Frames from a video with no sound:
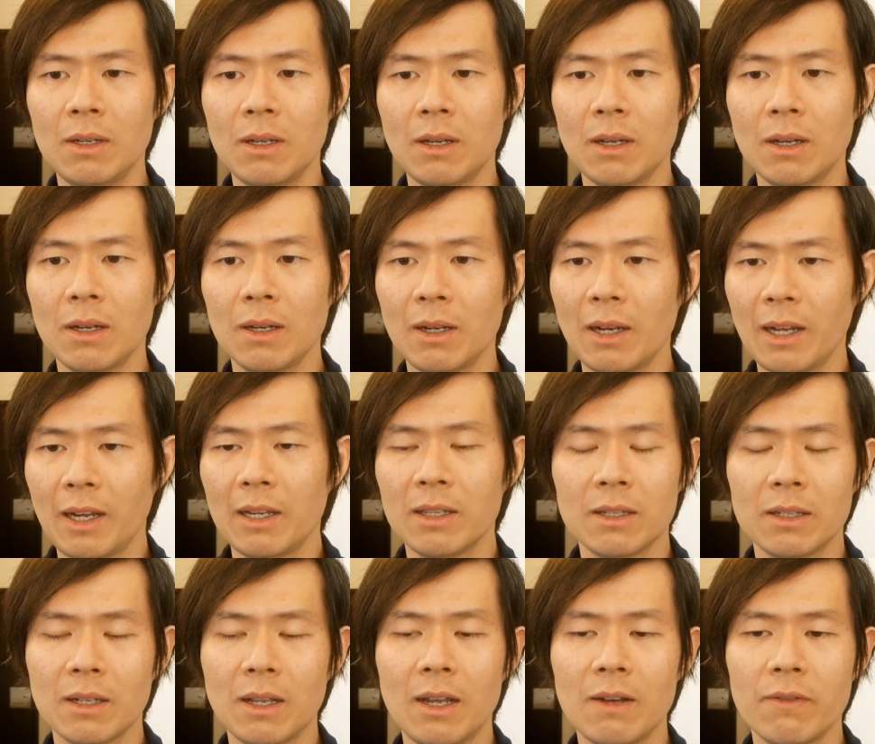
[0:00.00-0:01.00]
Like I
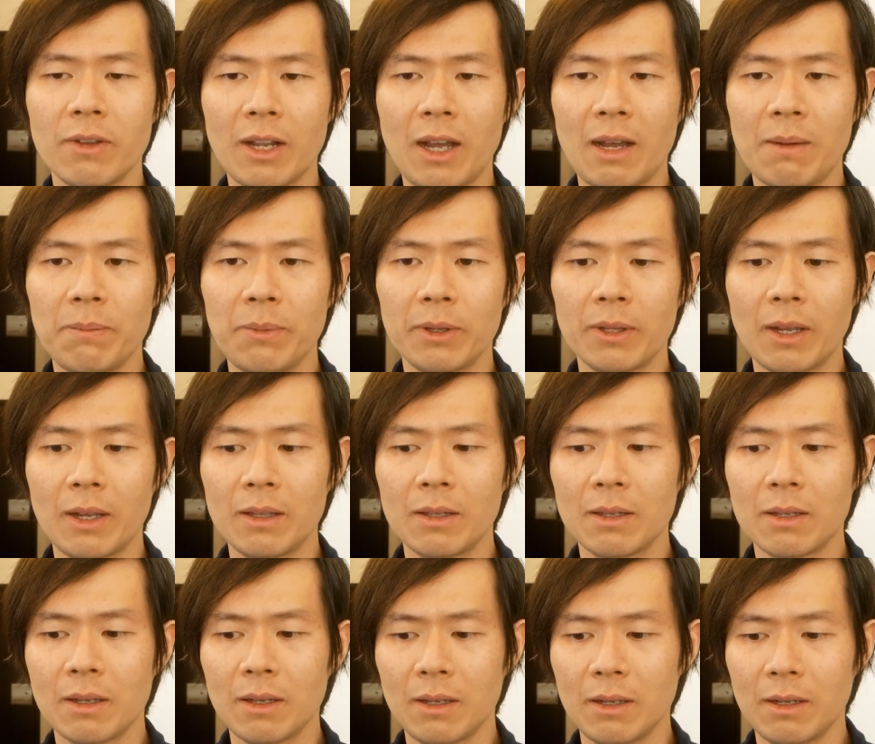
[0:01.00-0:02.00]
didn't have an appetite
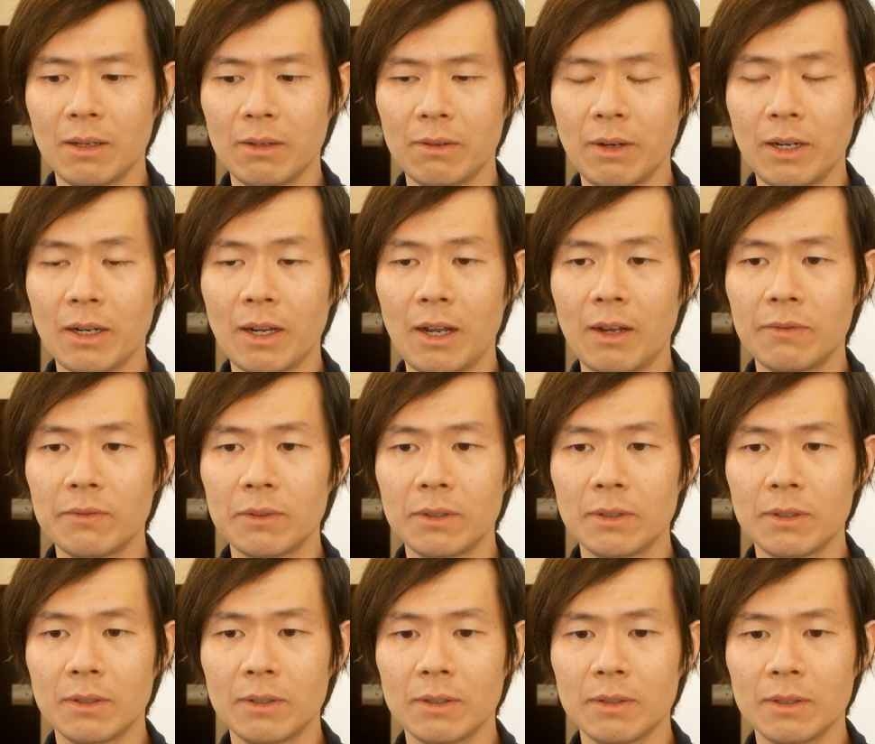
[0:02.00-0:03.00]
right after